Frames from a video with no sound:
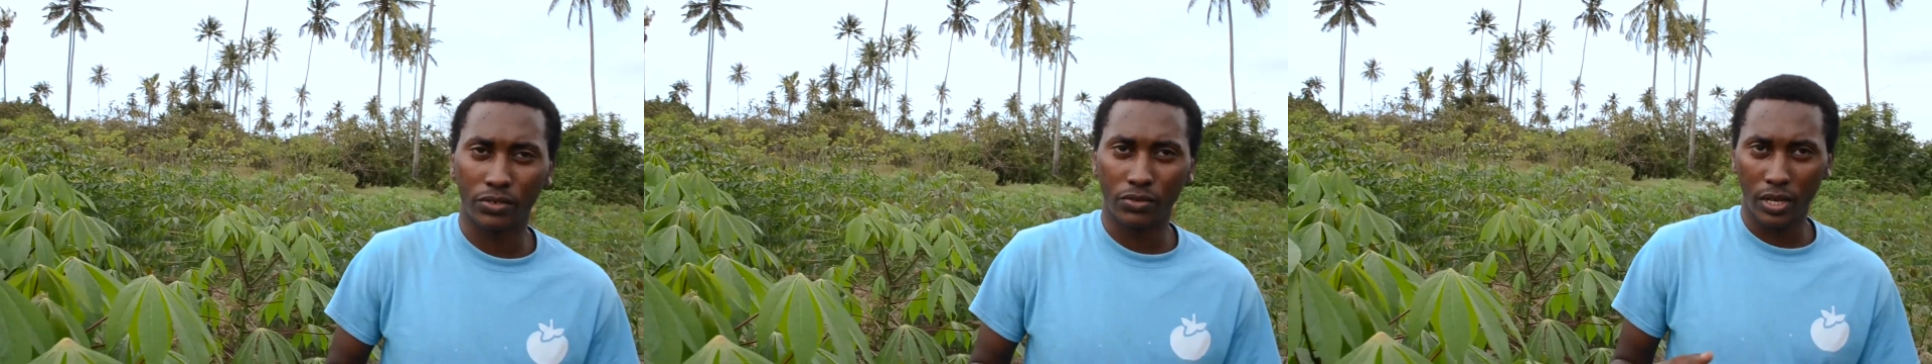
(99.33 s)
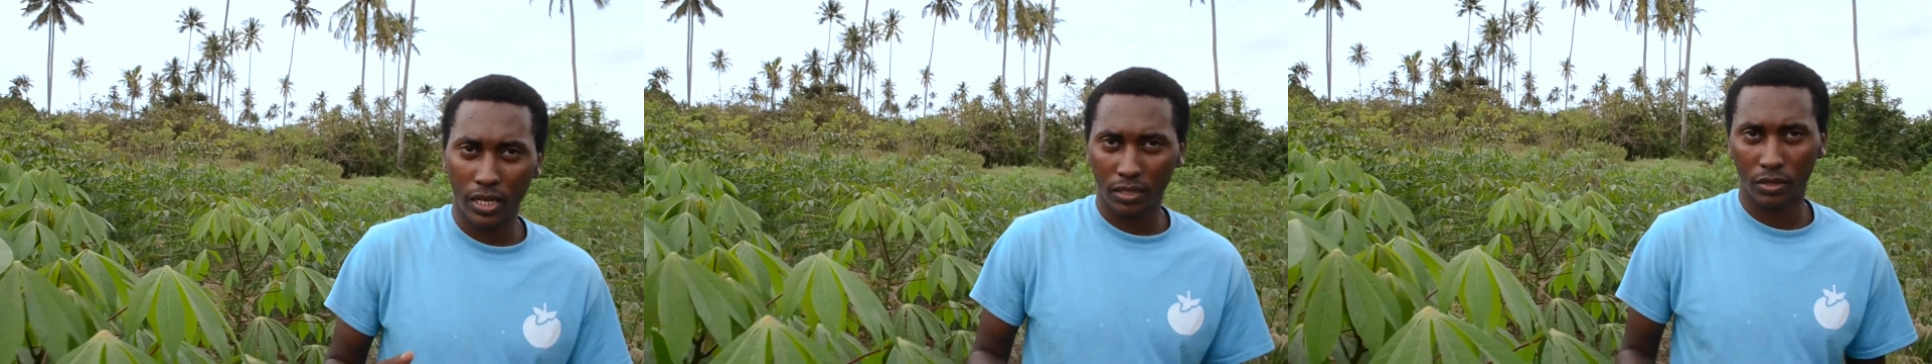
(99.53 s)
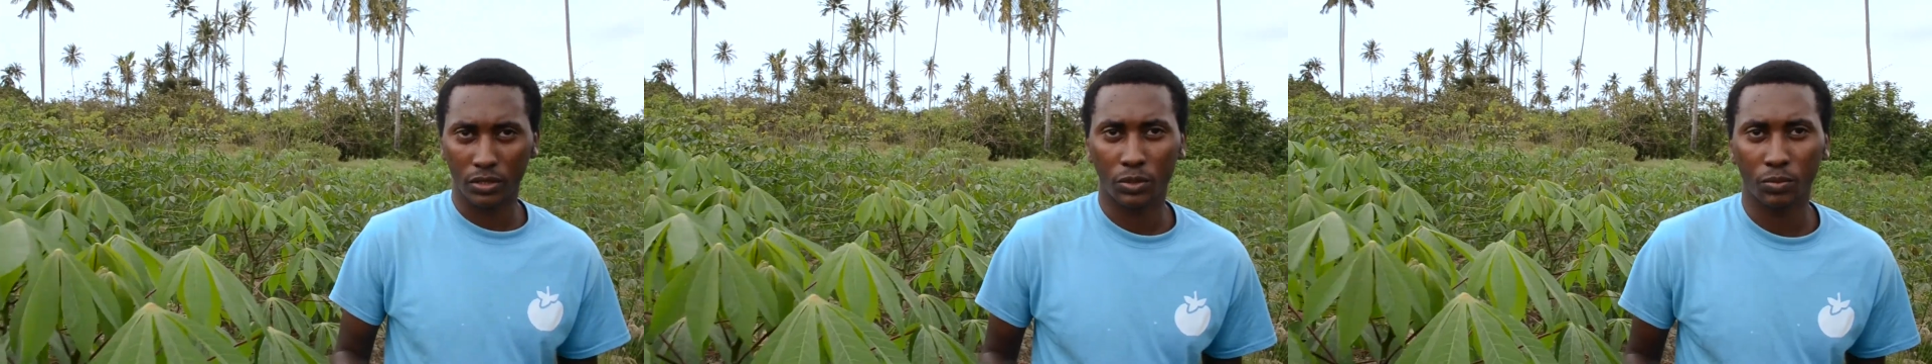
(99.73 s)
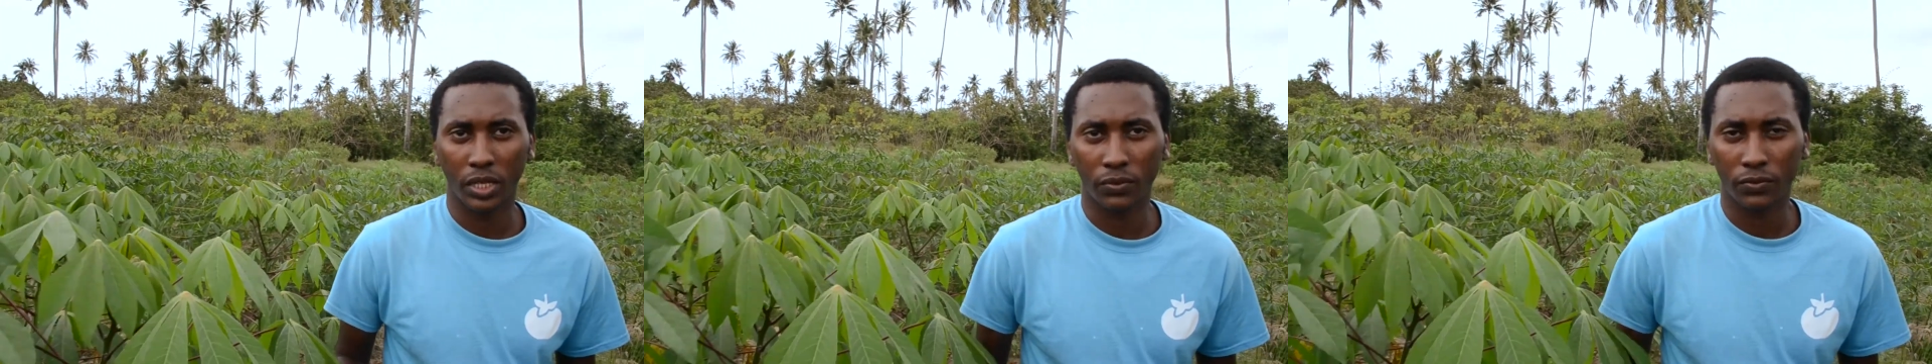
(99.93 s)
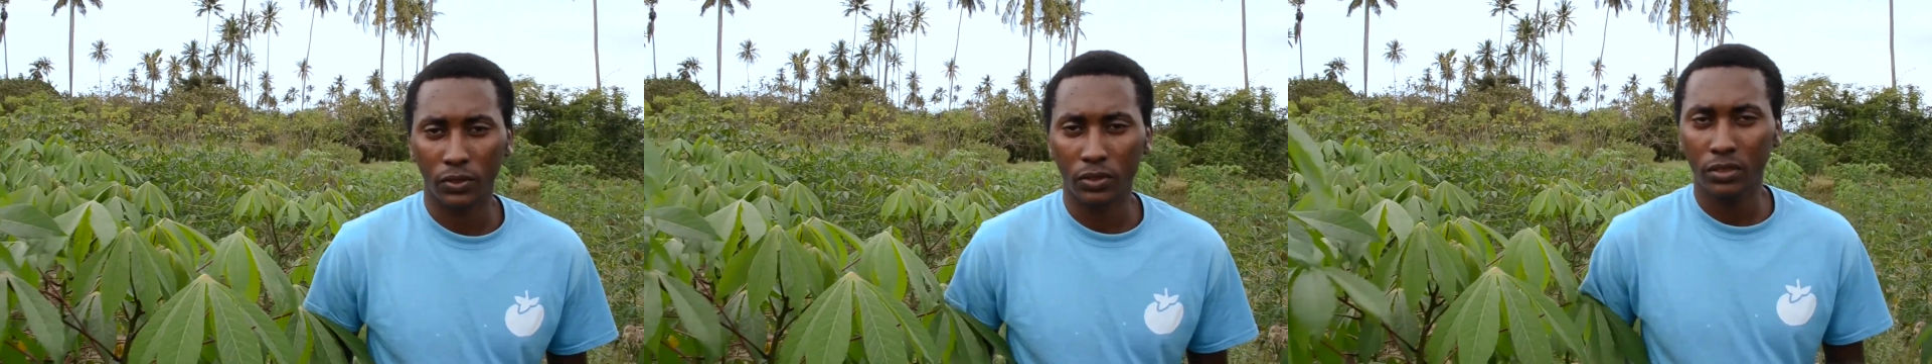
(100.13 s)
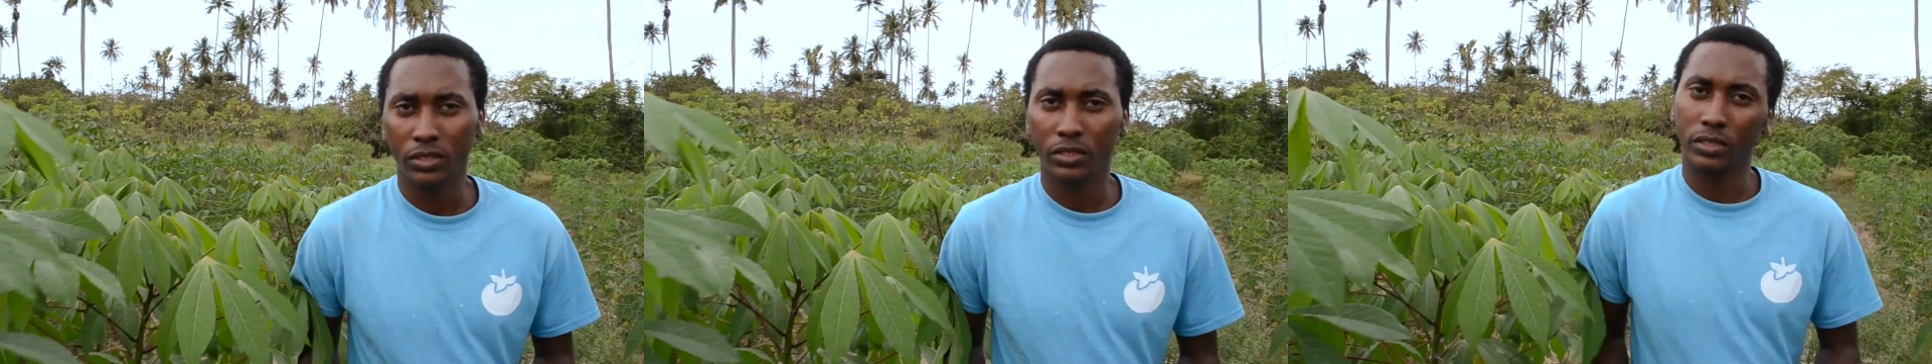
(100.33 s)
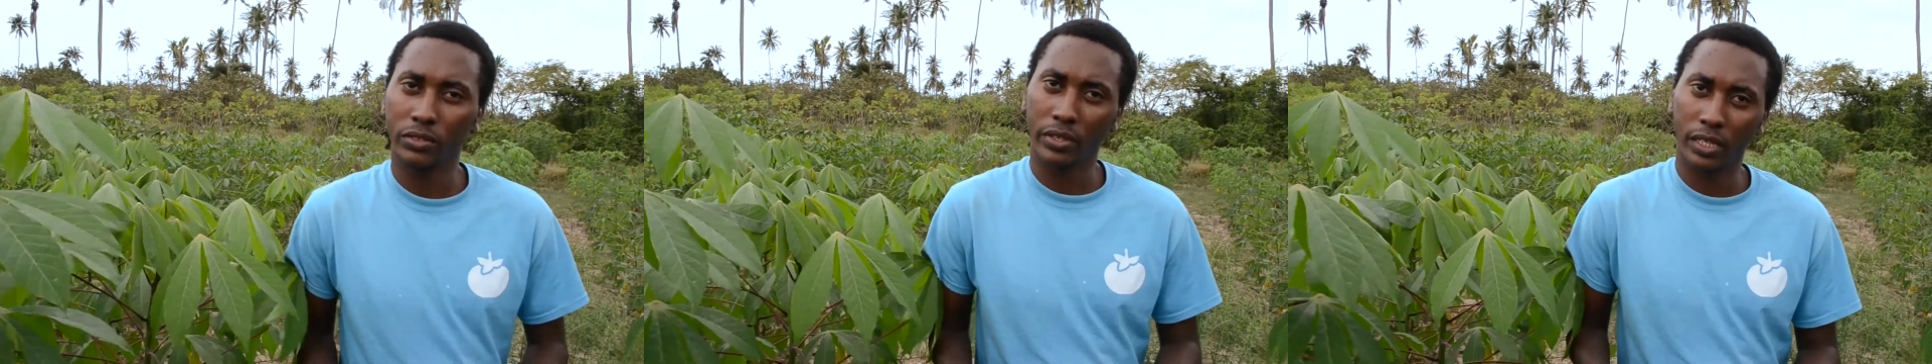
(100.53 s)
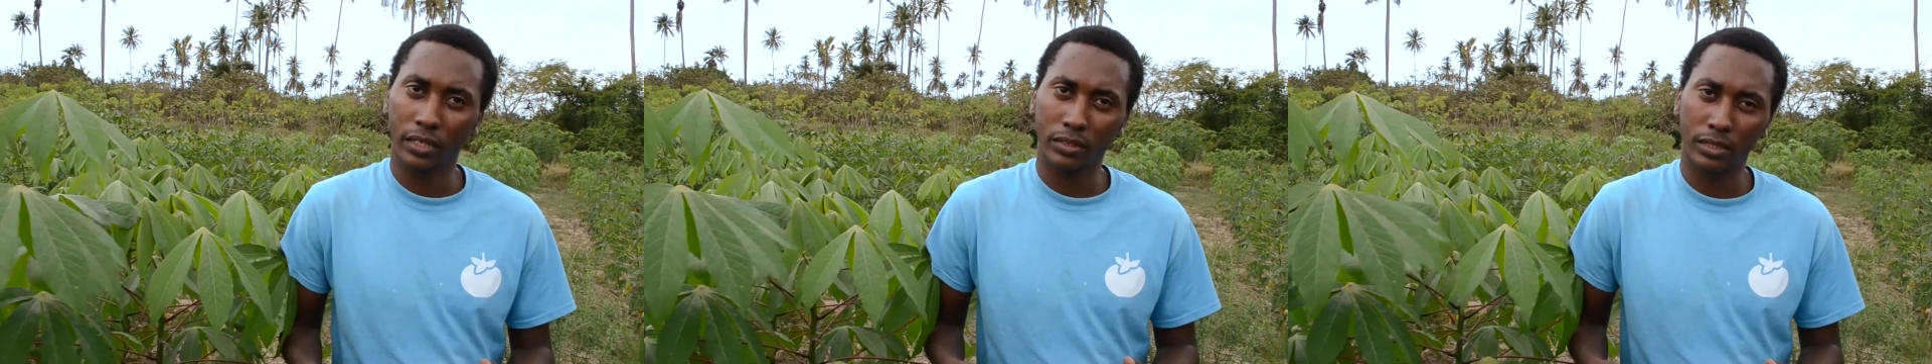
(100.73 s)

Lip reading: train those smartphones to